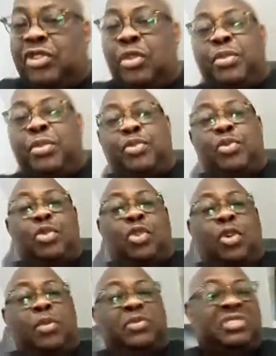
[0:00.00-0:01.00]
some people
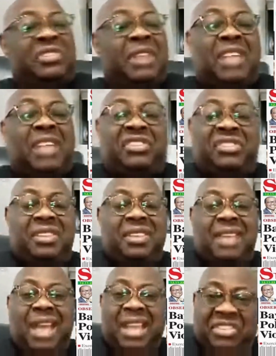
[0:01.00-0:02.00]
will come snatch
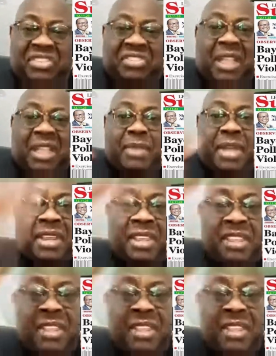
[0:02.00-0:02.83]
at this time and age,